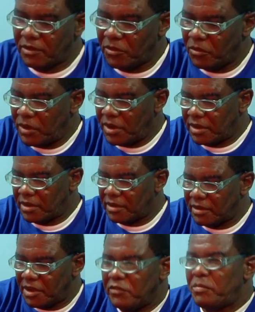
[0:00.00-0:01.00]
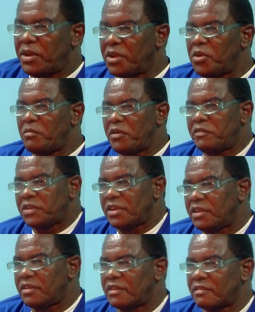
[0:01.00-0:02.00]
Well, there have been a number of
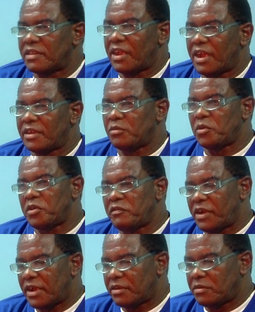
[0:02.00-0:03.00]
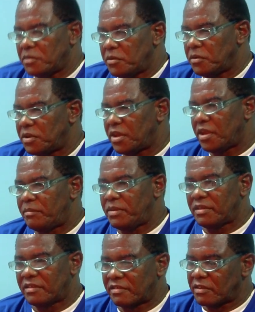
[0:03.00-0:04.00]
changes that would have had to take
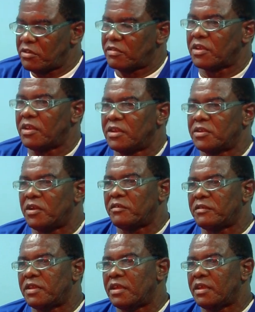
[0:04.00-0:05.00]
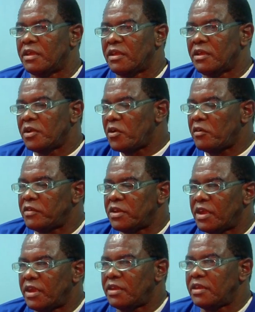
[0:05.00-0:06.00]
place as a result of the
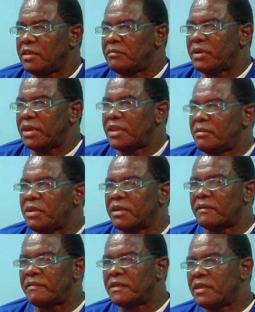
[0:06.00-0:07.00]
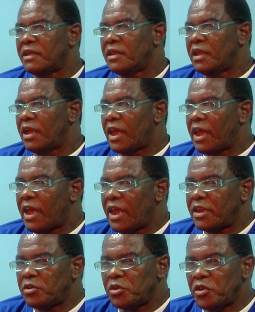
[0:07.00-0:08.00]
COVID-19 pandemic. I
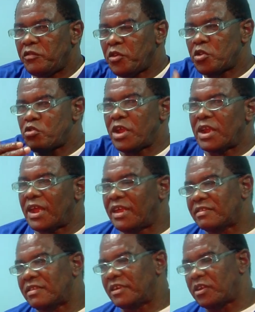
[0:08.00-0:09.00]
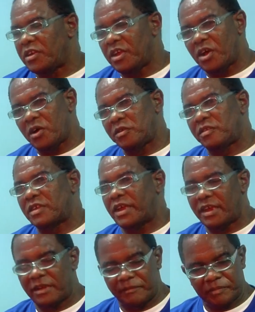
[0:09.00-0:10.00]
don't know if you would realize that on the outside,